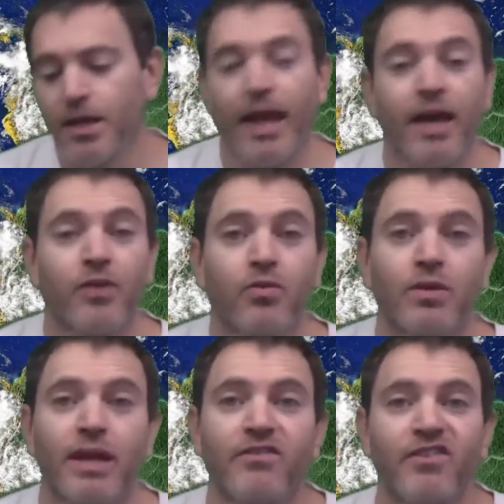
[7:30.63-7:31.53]
and or
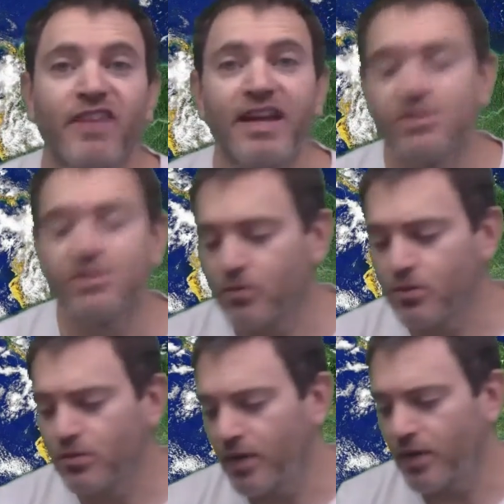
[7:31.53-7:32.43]
live events
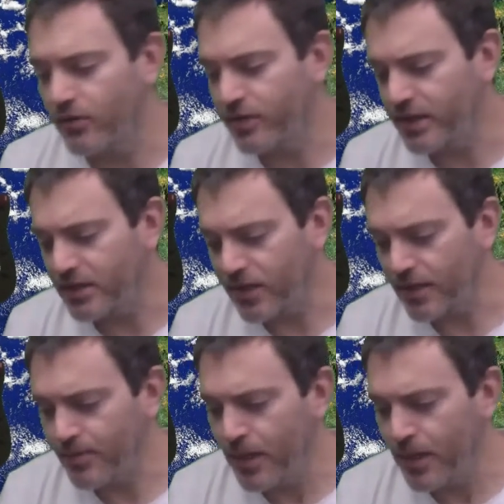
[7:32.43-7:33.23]
or other things, right?